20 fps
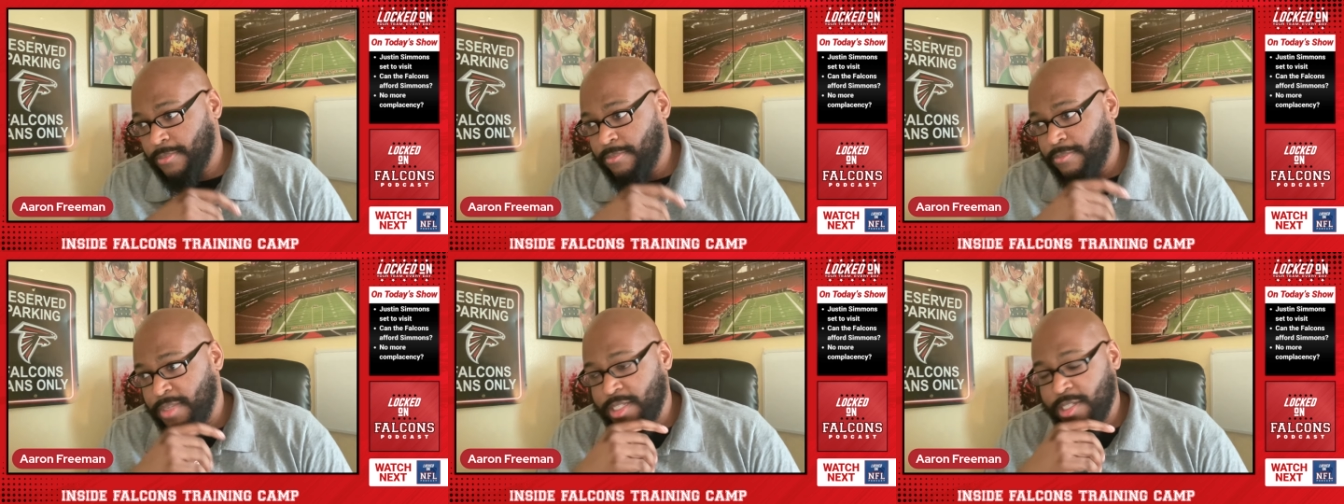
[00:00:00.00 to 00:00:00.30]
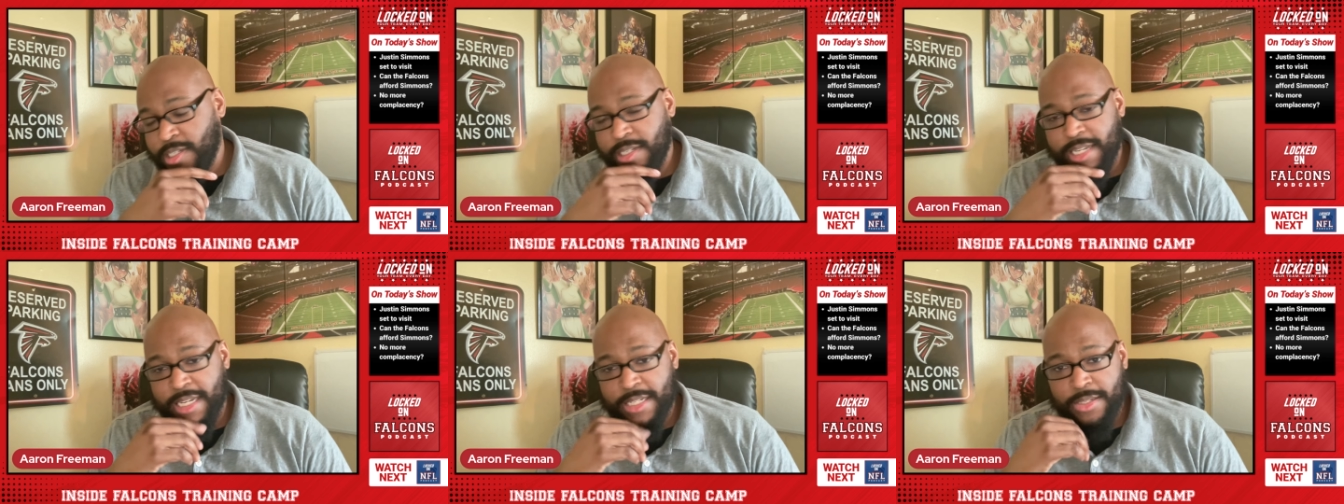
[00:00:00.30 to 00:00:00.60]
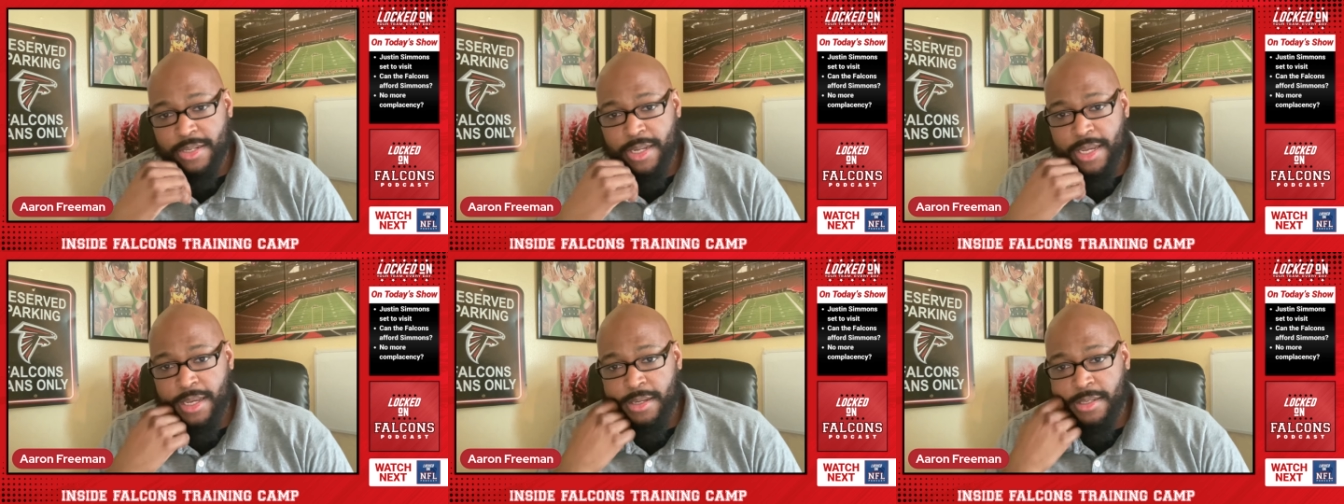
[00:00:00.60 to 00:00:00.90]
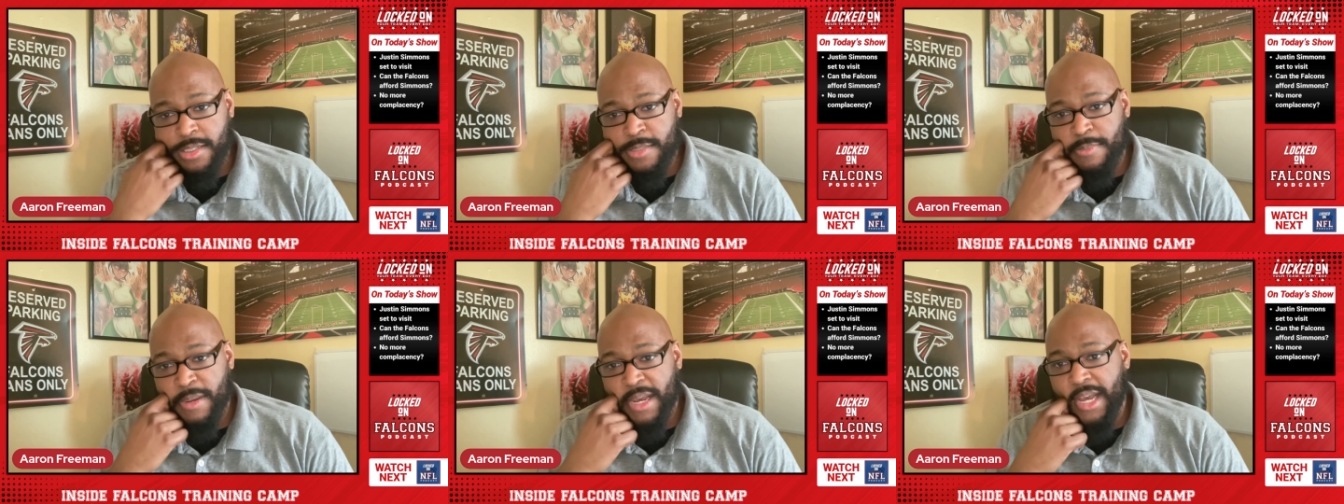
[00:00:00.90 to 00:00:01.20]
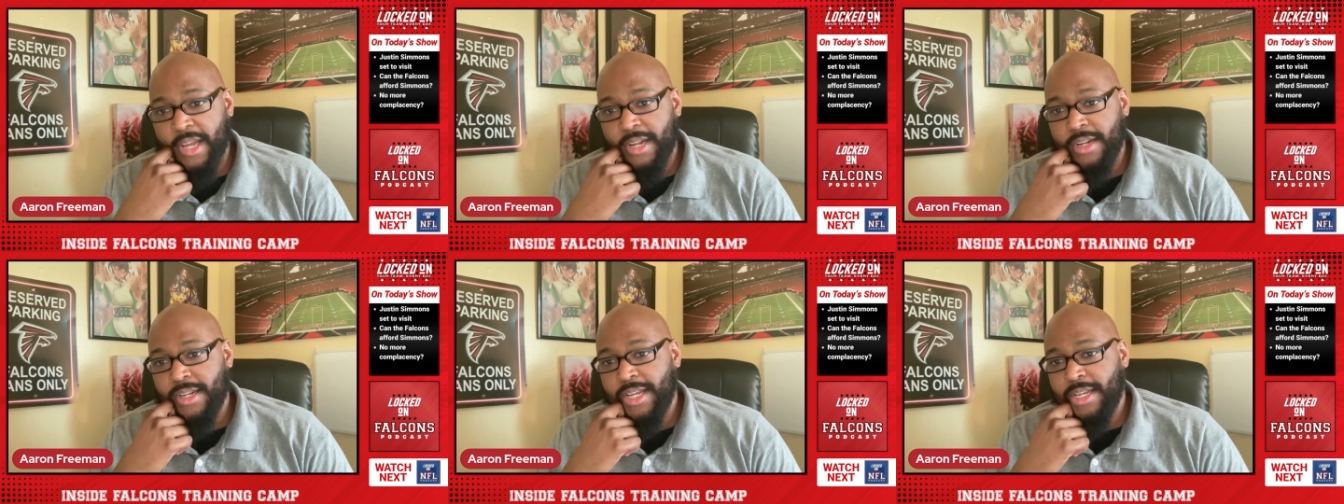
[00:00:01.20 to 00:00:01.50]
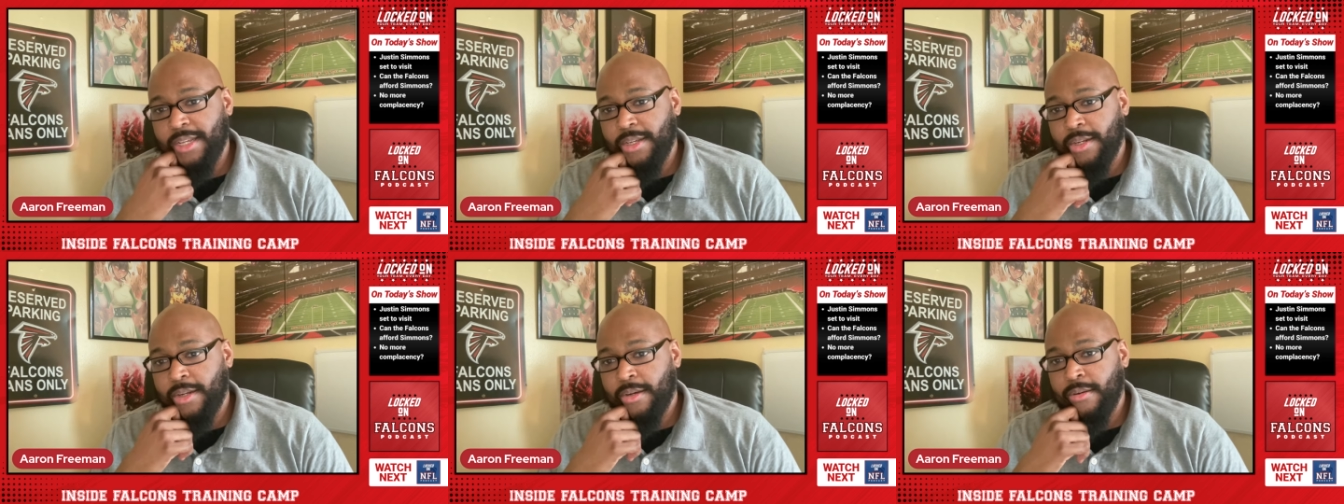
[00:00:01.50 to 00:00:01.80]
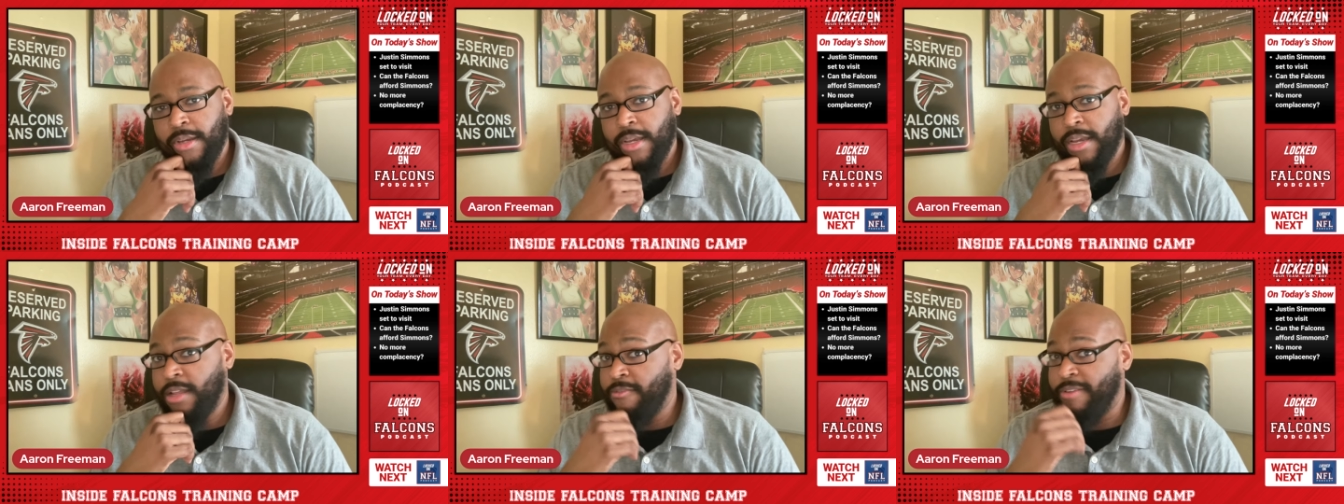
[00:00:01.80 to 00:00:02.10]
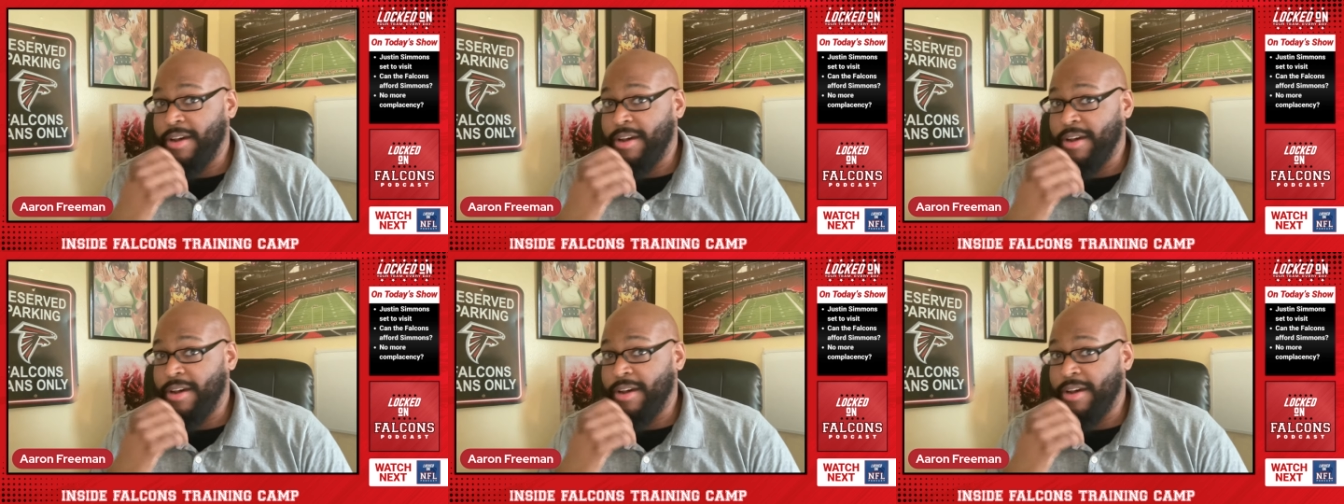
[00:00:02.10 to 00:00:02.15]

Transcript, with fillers: mentioned yesterday on his pod that, you know,